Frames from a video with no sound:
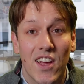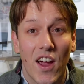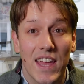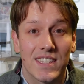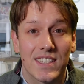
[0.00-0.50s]

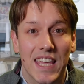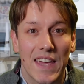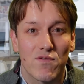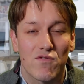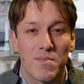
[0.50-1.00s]
Hi, this is
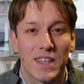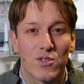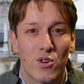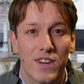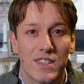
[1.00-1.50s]
Kevin from
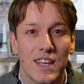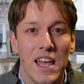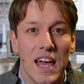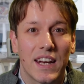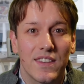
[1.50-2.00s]
Mathsaurus,
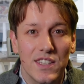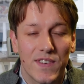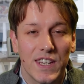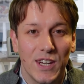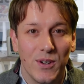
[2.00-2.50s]
and in this
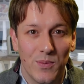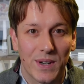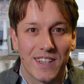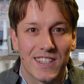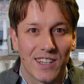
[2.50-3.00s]
video we're
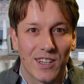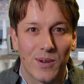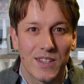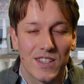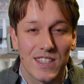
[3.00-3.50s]
going to look at
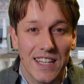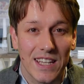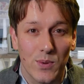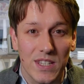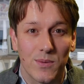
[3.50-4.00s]
questions
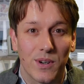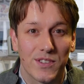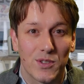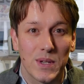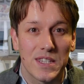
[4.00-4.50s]
21
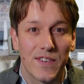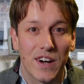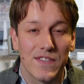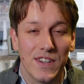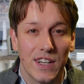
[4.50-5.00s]
to
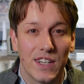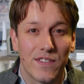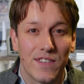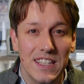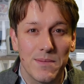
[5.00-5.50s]
25 of
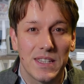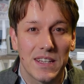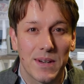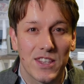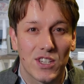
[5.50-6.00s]
the
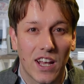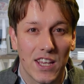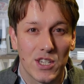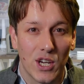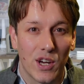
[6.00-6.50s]
Intermediate Maths
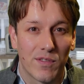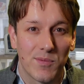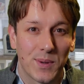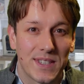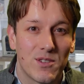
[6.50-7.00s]
Challenge from
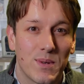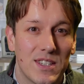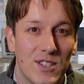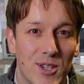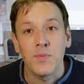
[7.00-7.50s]

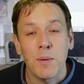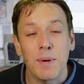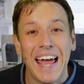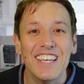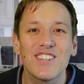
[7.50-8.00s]
2022.
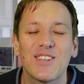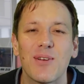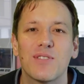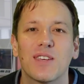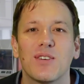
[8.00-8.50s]
But I actually
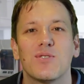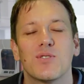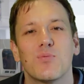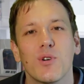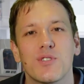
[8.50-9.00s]
don't think you
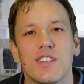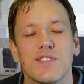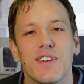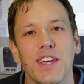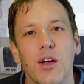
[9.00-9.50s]
should watch this
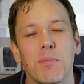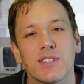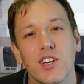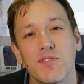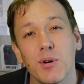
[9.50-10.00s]
video,
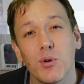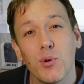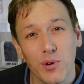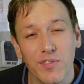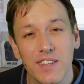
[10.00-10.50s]
because I've put
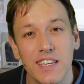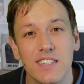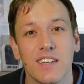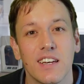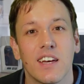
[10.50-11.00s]
all of
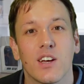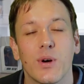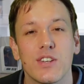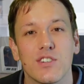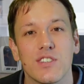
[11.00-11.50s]
these
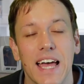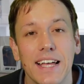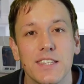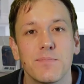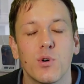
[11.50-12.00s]
questions
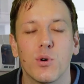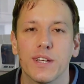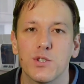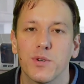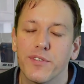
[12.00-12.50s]
and more
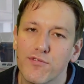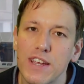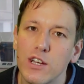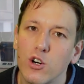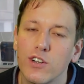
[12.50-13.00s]
into a
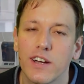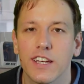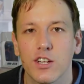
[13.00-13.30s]
free online